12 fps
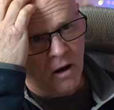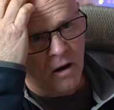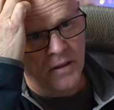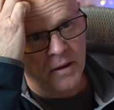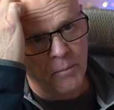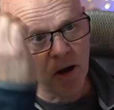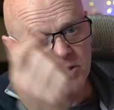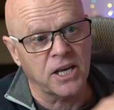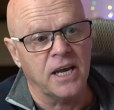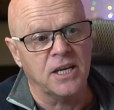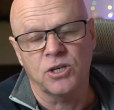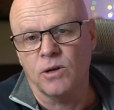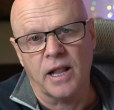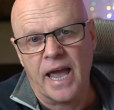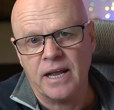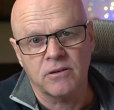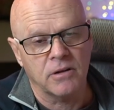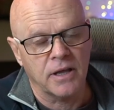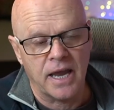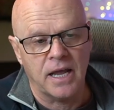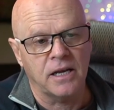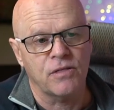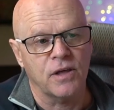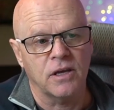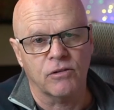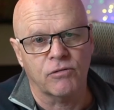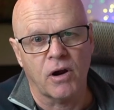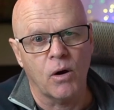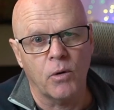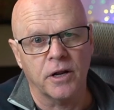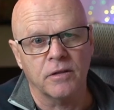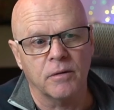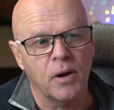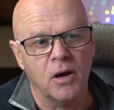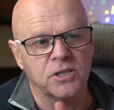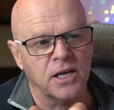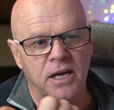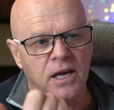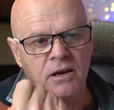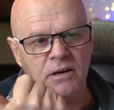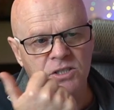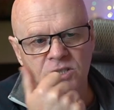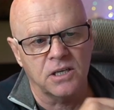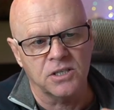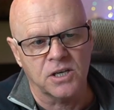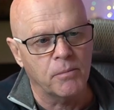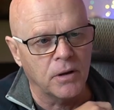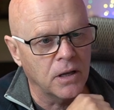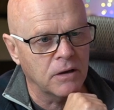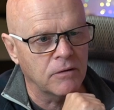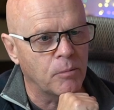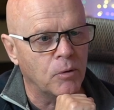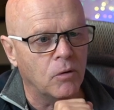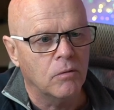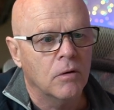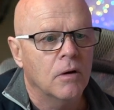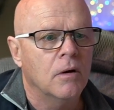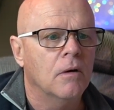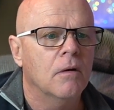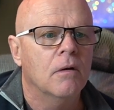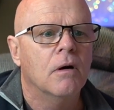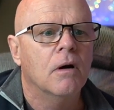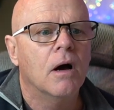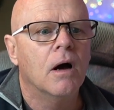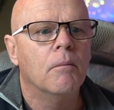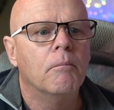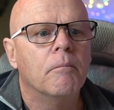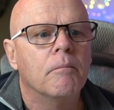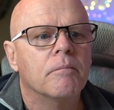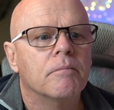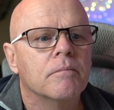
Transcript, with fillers: On the Moza Air 2, it'll handle anything you throw on it. The Moser Air is, is unbelievable. Um,